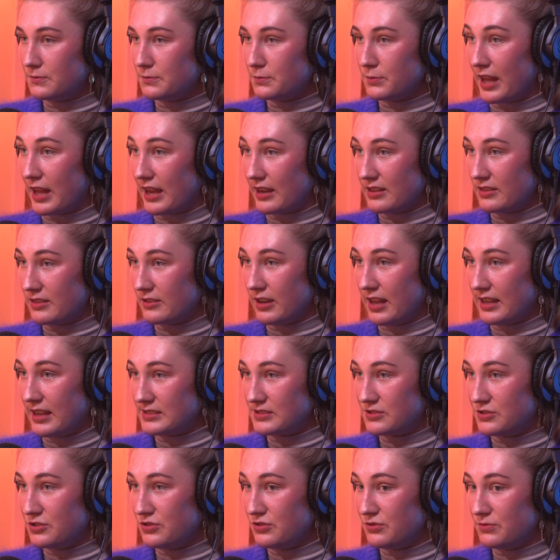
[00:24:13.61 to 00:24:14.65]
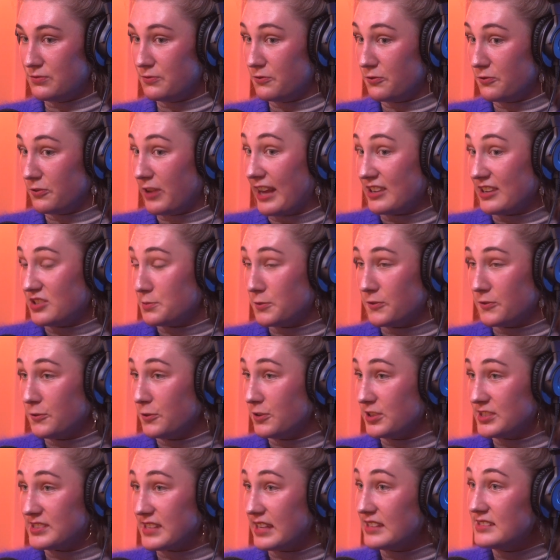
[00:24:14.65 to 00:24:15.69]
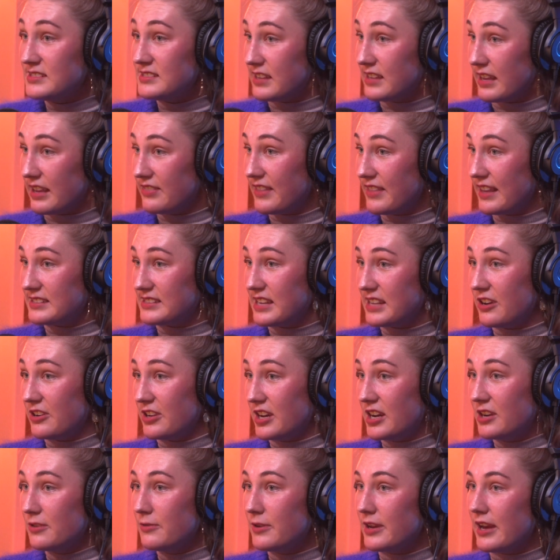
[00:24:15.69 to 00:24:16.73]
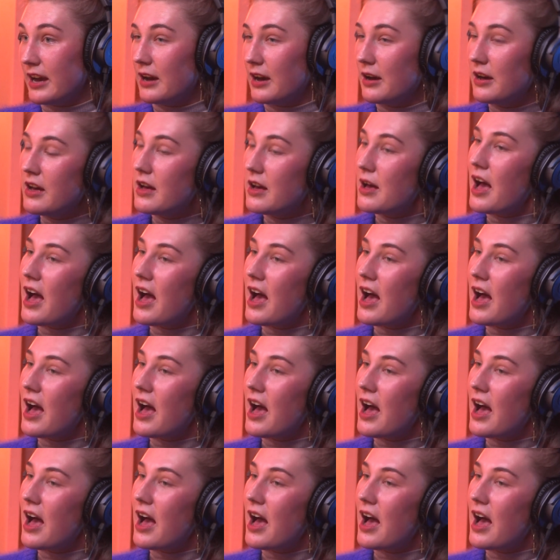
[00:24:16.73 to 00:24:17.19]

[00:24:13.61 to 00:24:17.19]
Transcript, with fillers: like, in the last flash before sunset. That's mm. how young we are.